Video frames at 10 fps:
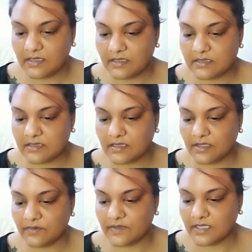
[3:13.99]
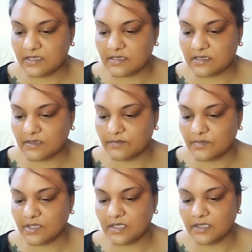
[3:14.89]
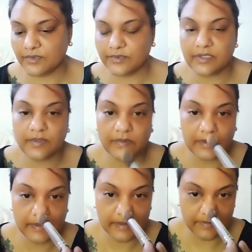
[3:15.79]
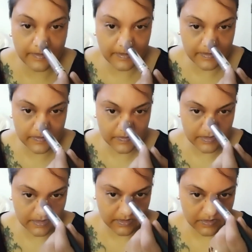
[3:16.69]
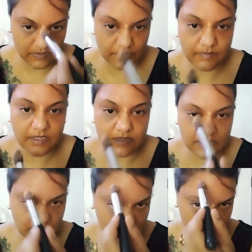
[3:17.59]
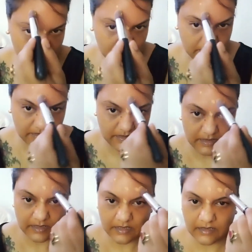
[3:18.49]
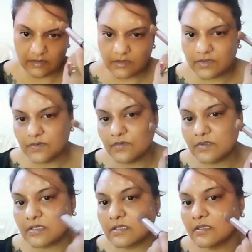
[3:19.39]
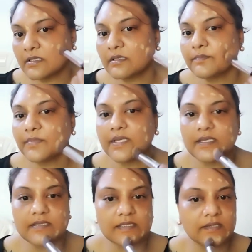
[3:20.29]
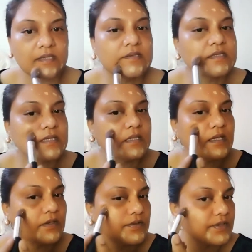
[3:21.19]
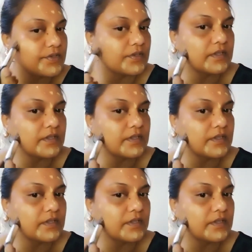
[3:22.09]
It kind of has some color around. I'm going to use this on my skin. I use a little base and see how that really